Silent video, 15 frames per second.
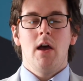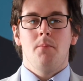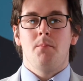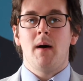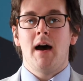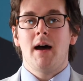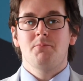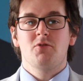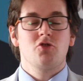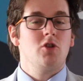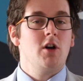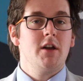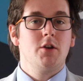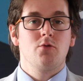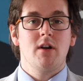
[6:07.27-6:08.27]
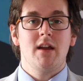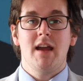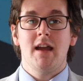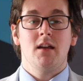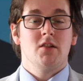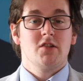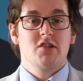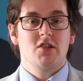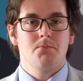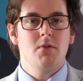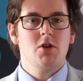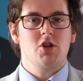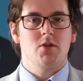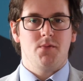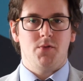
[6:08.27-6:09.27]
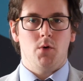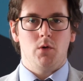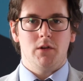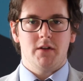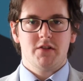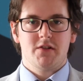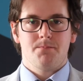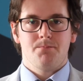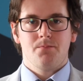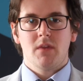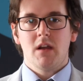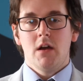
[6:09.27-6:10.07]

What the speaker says: perhaps try creating submission folders.